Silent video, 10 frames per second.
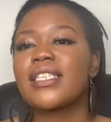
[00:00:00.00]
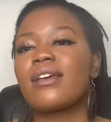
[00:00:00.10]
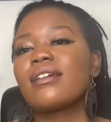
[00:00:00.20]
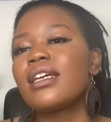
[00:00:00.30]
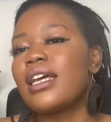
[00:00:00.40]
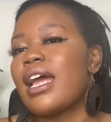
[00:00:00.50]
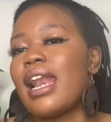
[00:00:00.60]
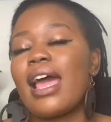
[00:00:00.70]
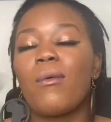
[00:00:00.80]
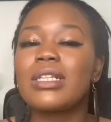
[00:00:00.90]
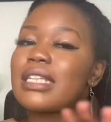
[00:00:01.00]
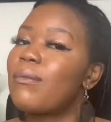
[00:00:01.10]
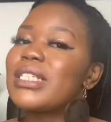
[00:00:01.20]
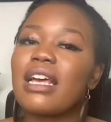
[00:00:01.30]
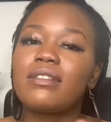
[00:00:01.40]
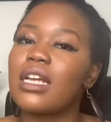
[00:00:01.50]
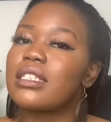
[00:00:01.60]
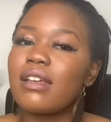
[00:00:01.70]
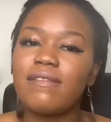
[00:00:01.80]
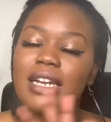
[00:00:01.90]
So like once I've done
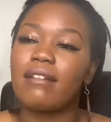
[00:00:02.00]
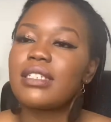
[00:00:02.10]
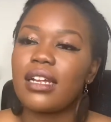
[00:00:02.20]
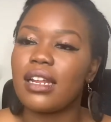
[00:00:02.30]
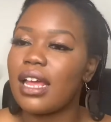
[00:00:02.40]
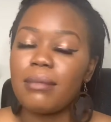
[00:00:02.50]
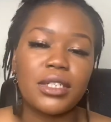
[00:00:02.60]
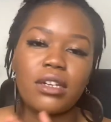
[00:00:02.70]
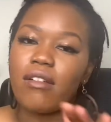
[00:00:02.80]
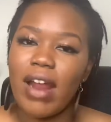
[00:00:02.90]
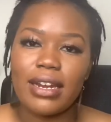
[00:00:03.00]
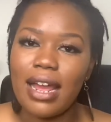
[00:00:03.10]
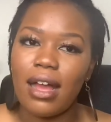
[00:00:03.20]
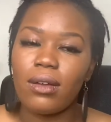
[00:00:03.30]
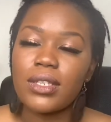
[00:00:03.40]
something, I've done it and I'm just gonna ride it out.